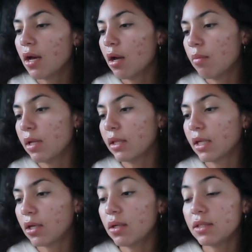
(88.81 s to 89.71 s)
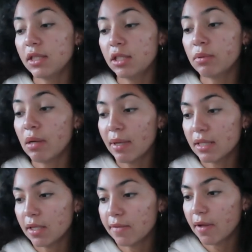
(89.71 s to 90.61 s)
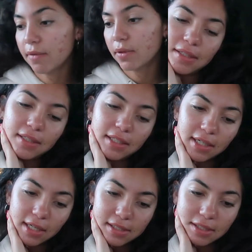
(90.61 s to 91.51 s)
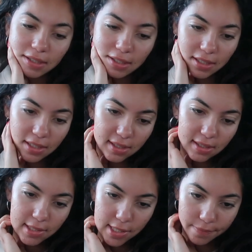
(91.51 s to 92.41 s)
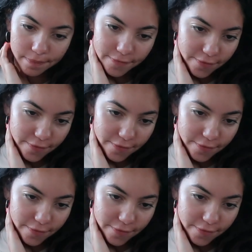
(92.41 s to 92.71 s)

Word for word: um, and like constantly remind myself of the next thing um,